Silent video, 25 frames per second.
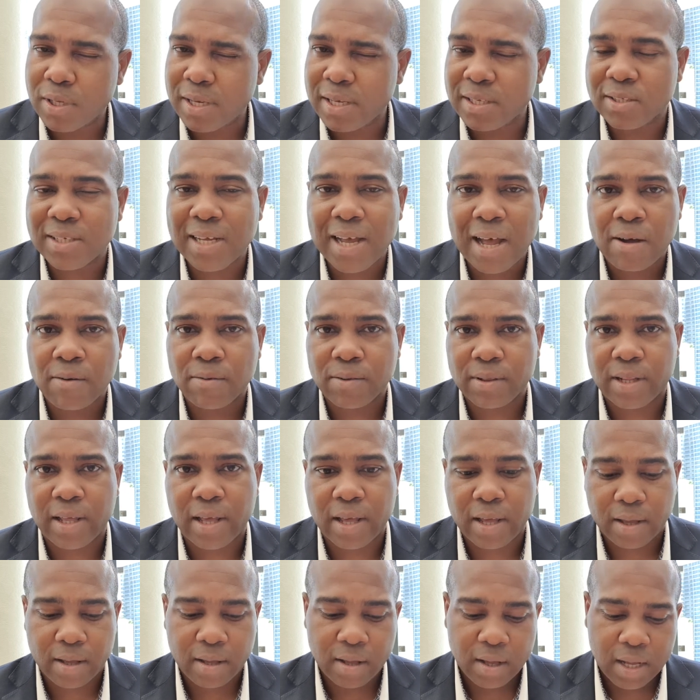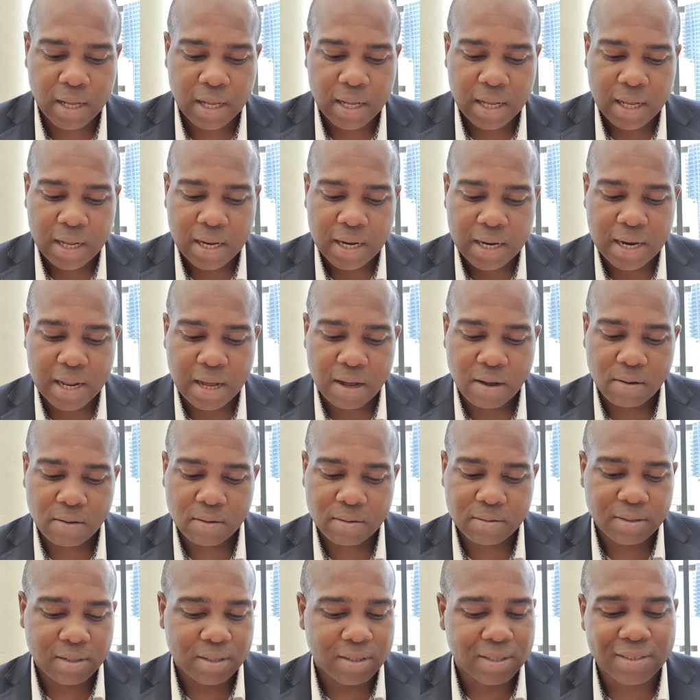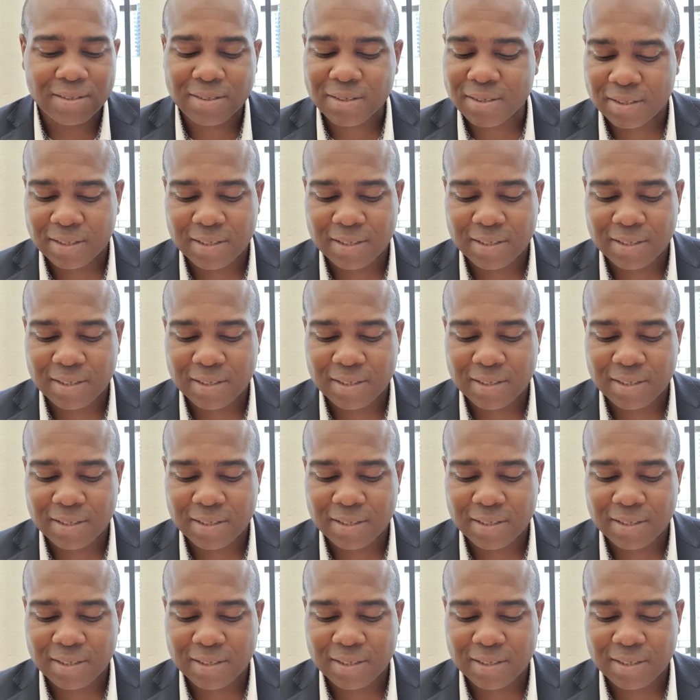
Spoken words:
It's out there. Now, it's the